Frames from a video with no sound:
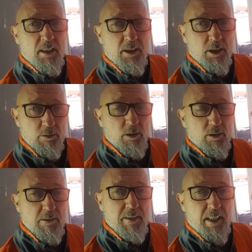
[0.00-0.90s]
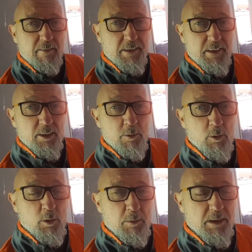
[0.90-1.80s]
coronavirus at the
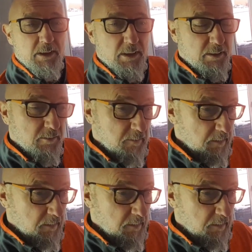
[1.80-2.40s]
moment and